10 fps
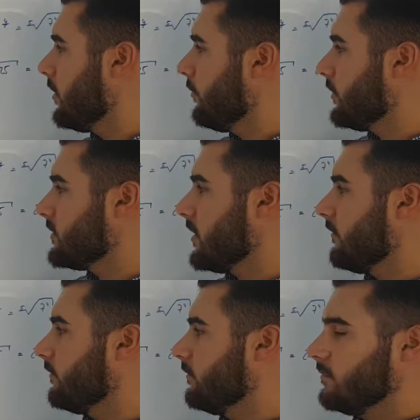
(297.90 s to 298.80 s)
put
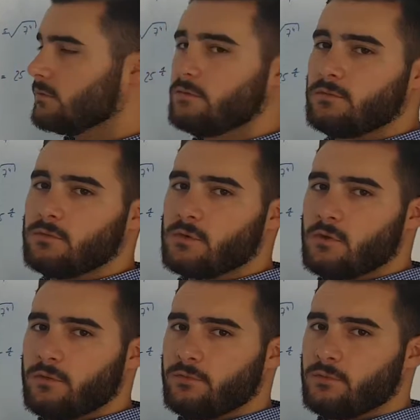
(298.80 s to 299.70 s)
7
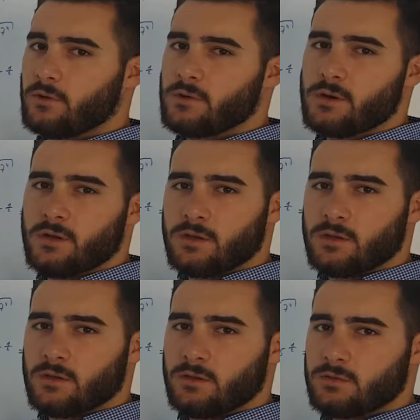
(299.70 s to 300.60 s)
over 4
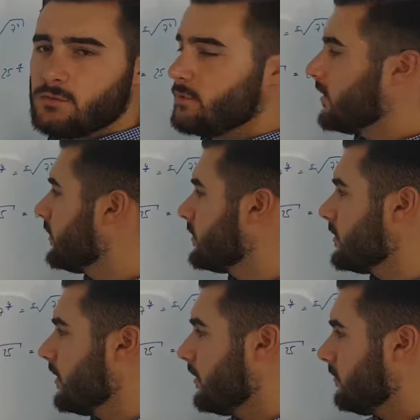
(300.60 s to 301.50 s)
into
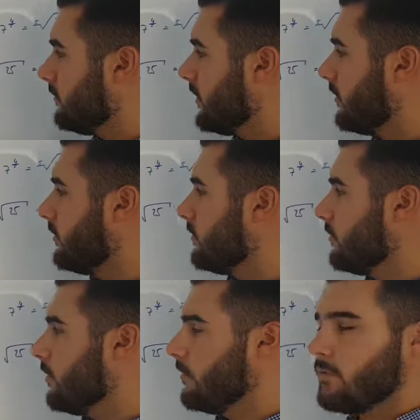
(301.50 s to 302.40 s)
brackets and take it to
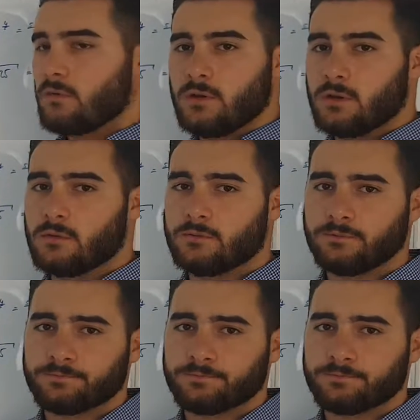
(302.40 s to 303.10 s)
the power of 3 now.